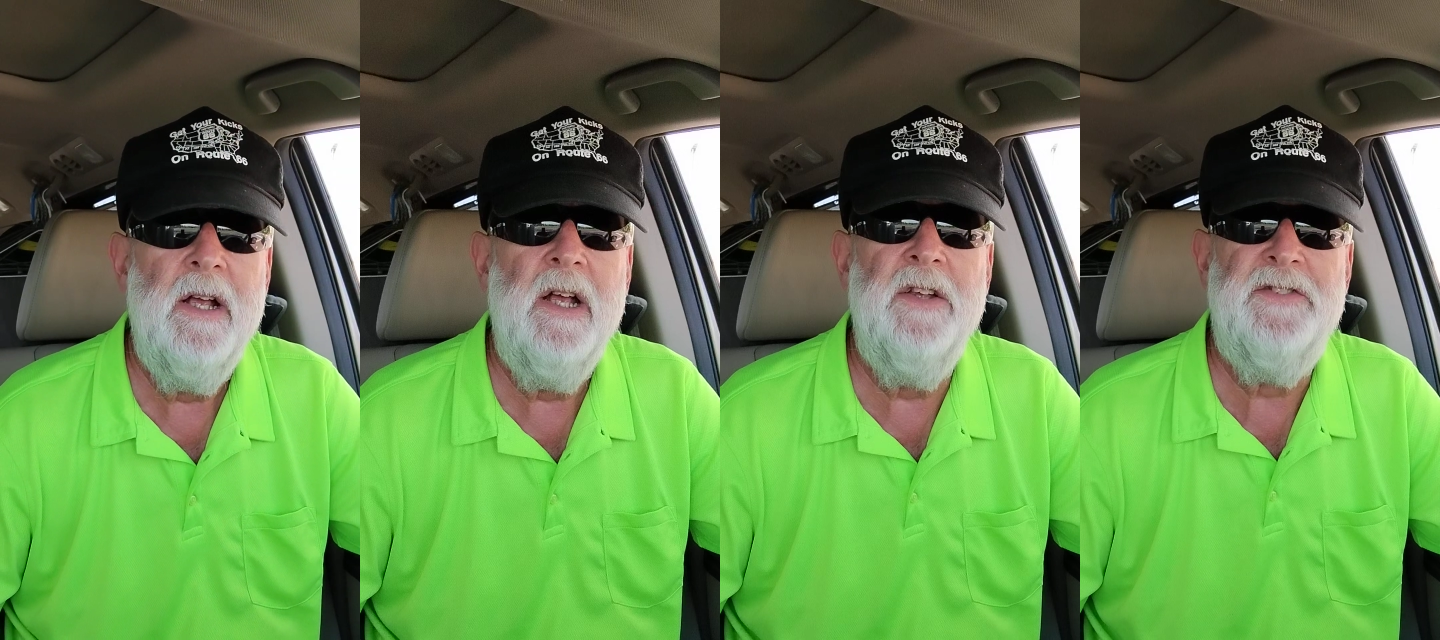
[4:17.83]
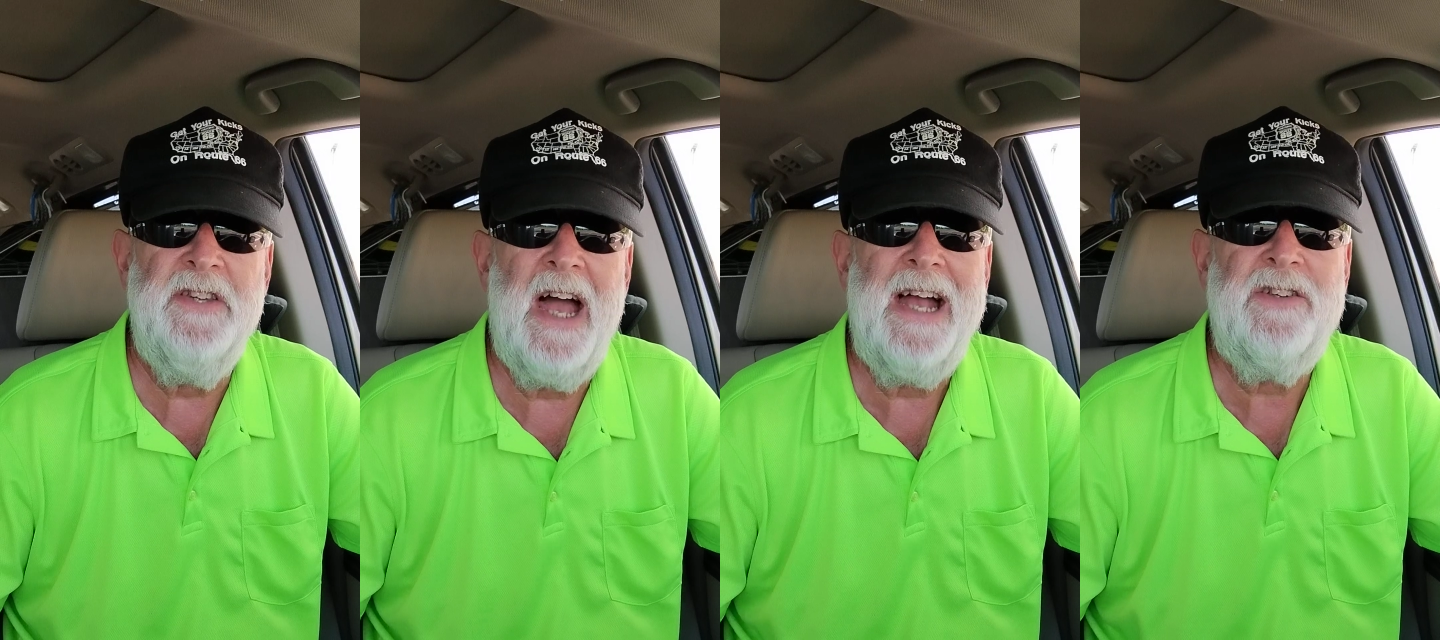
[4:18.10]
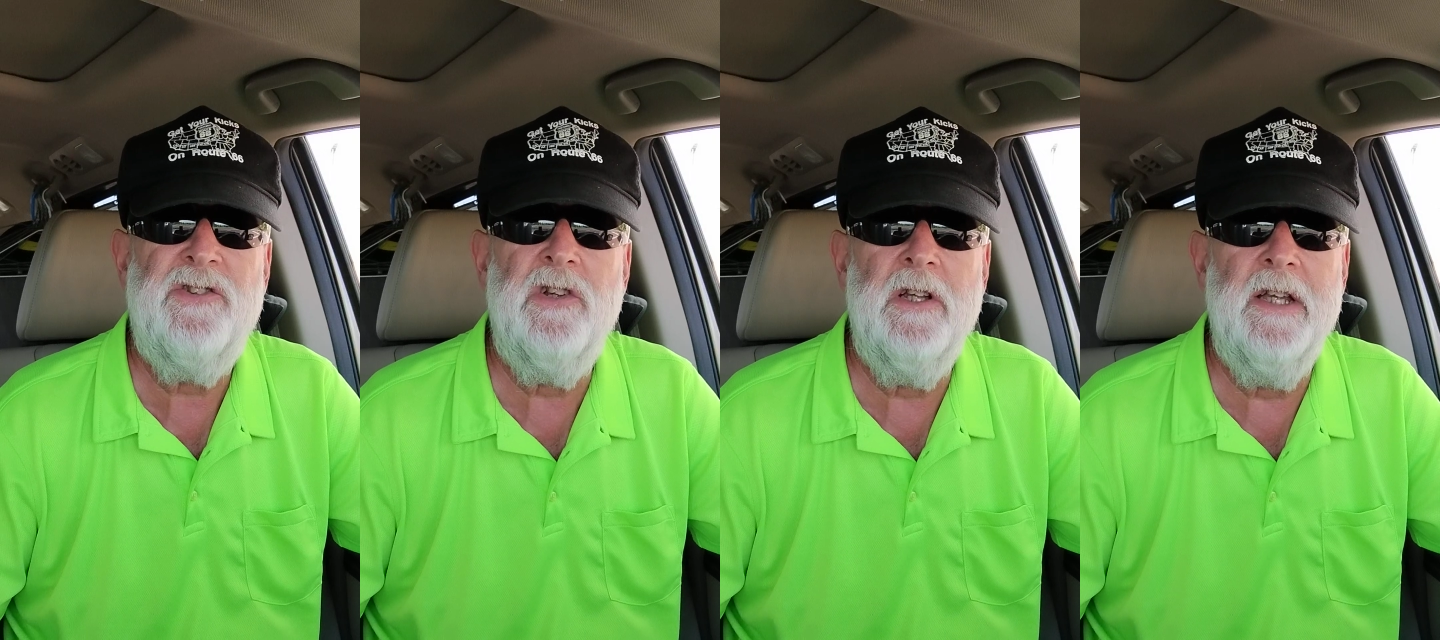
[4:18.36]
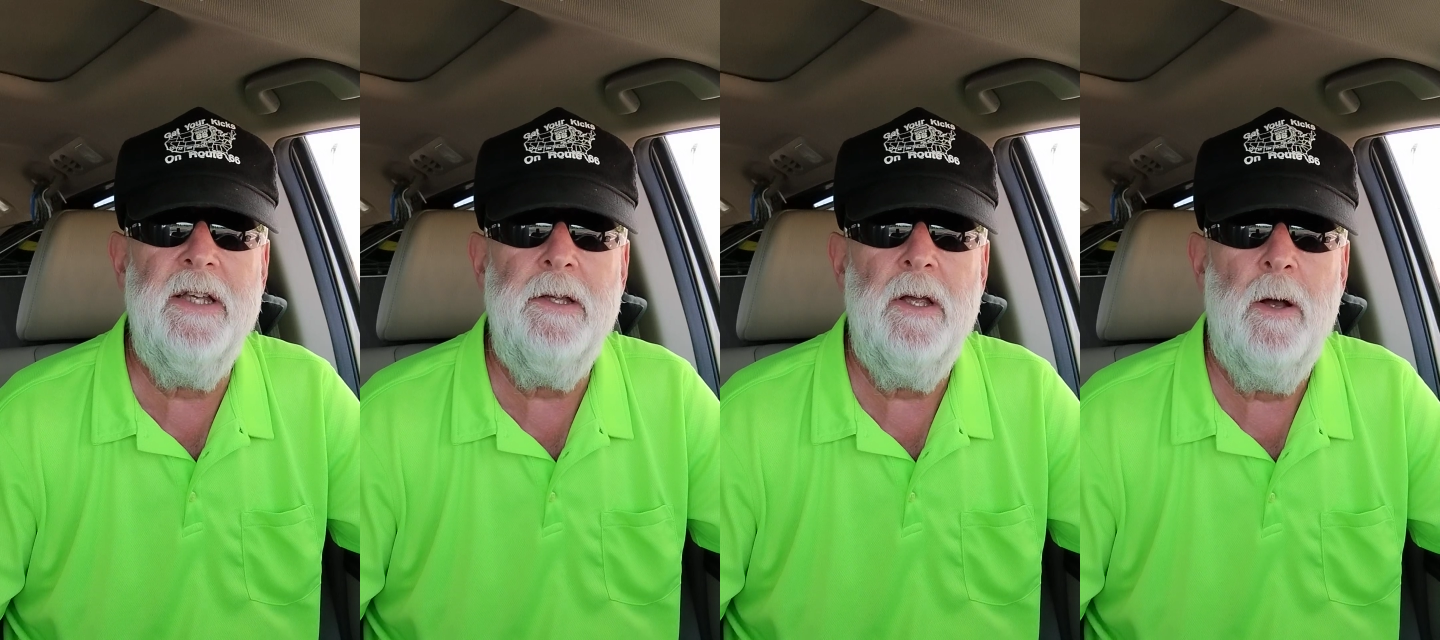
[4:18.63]
it's
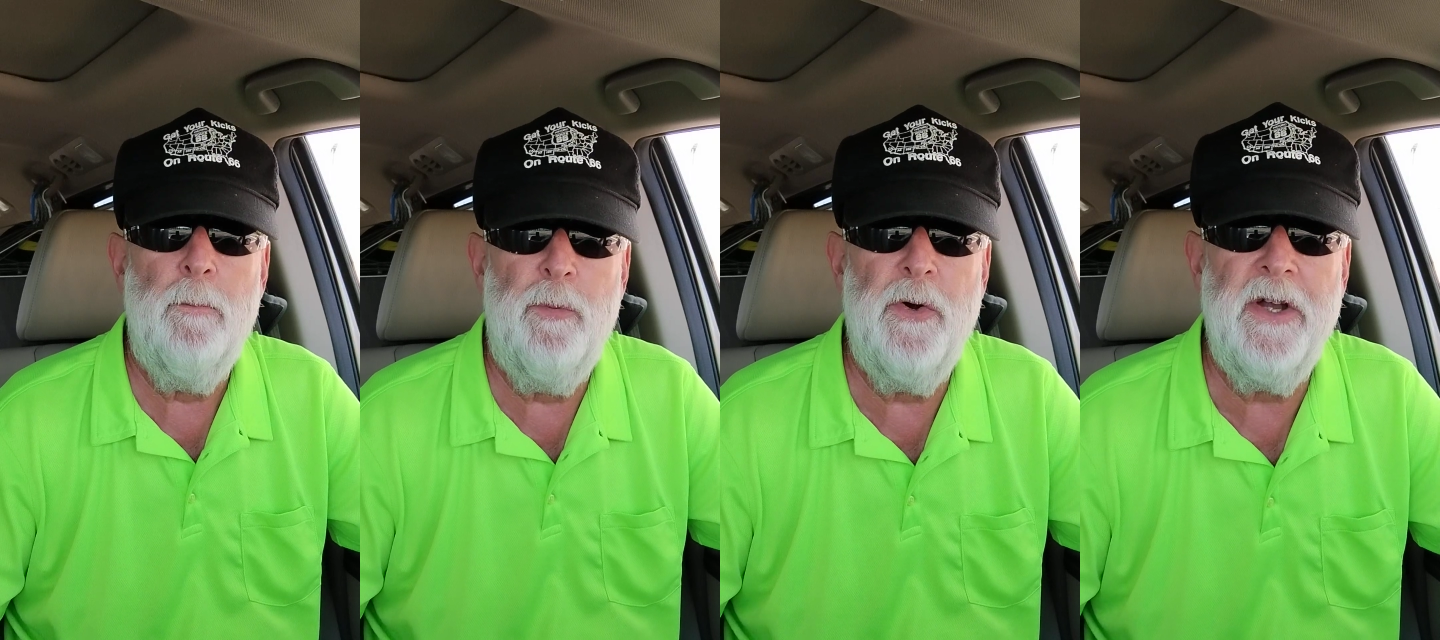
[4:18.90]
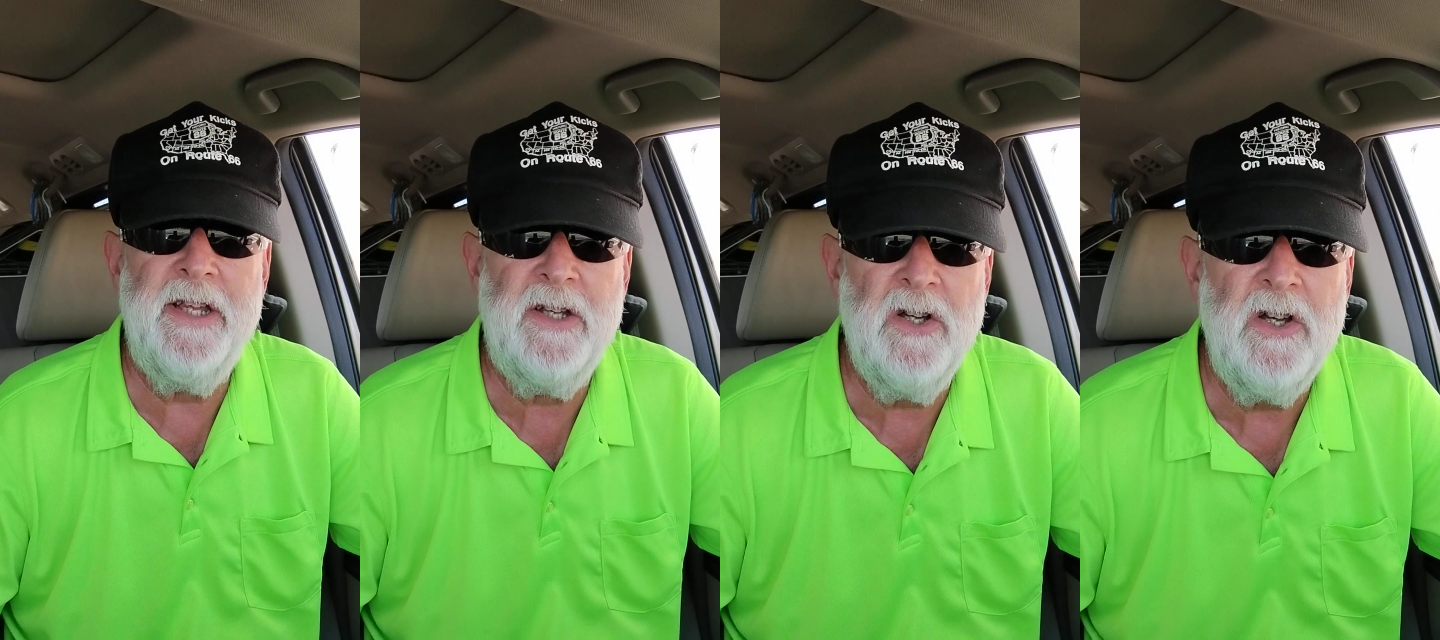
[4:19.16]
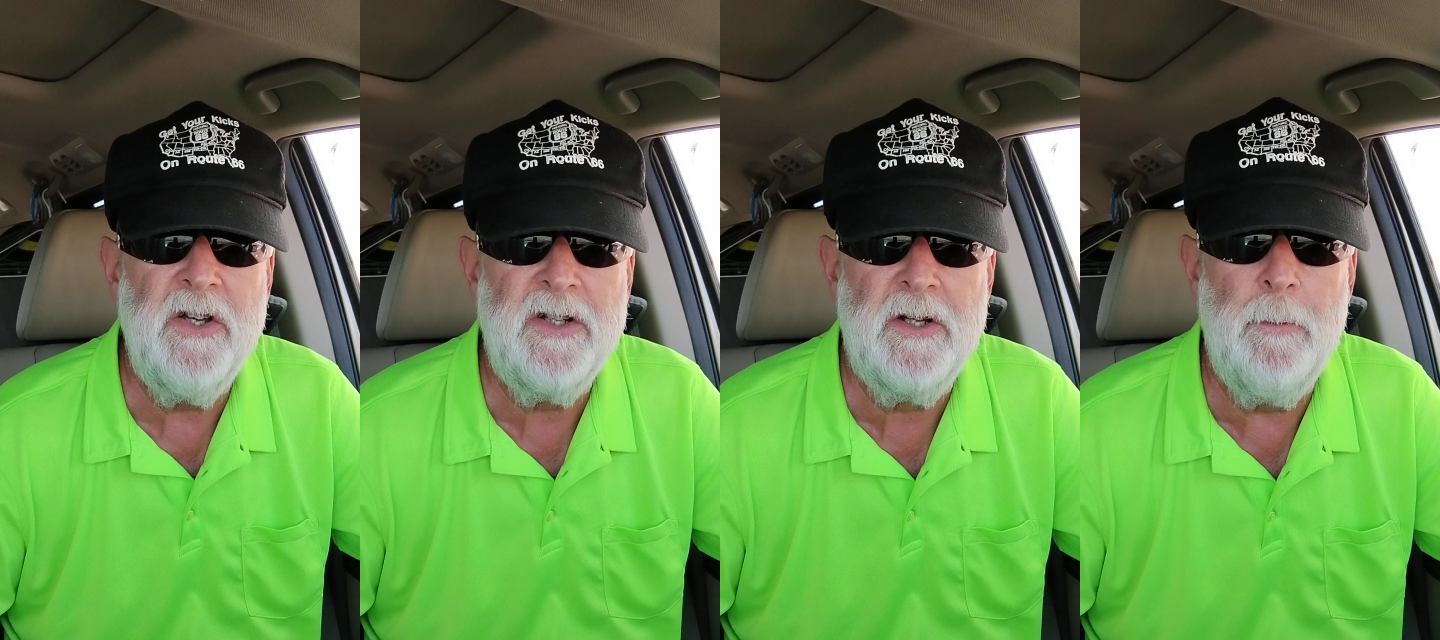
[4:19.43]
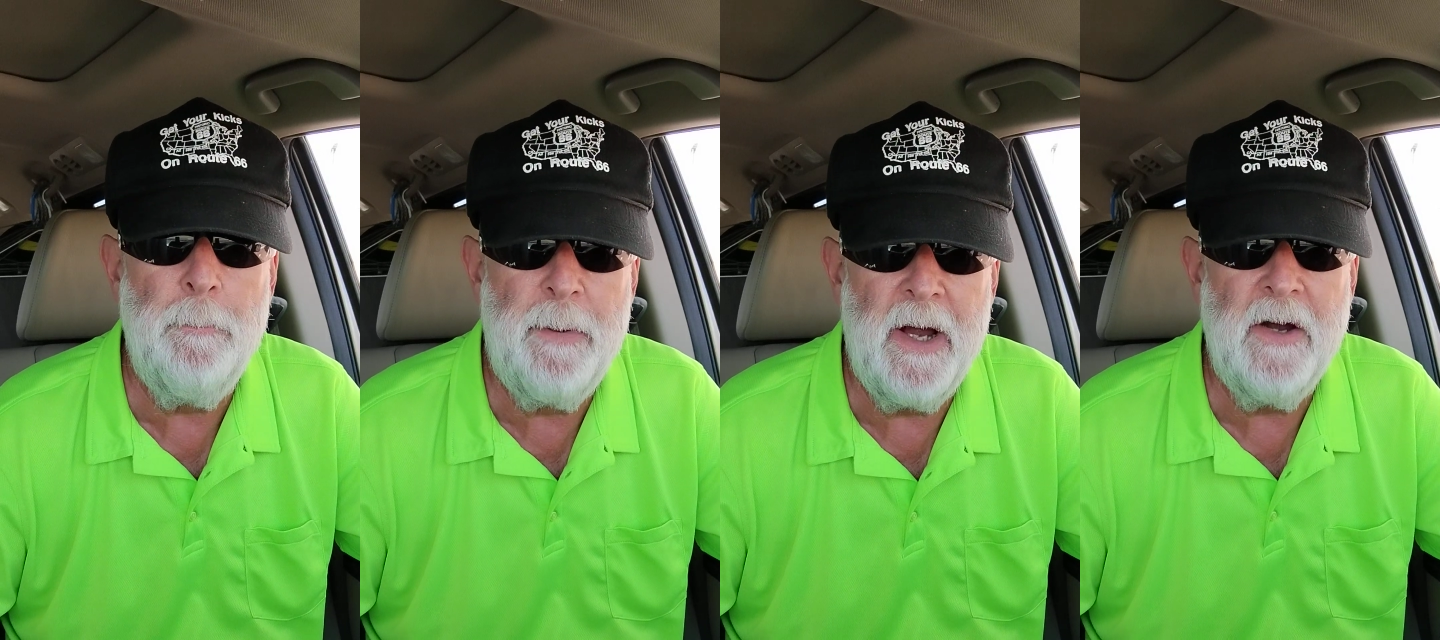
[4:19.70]
actually pretty good
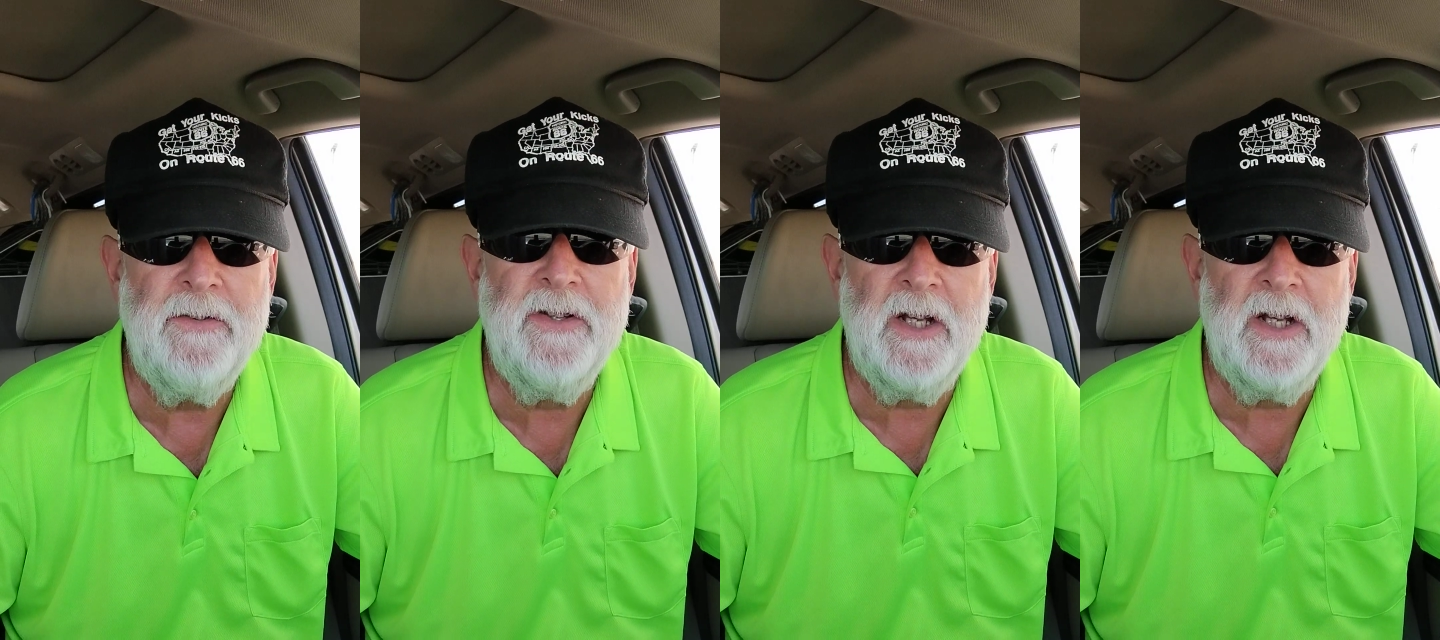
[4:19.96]
compared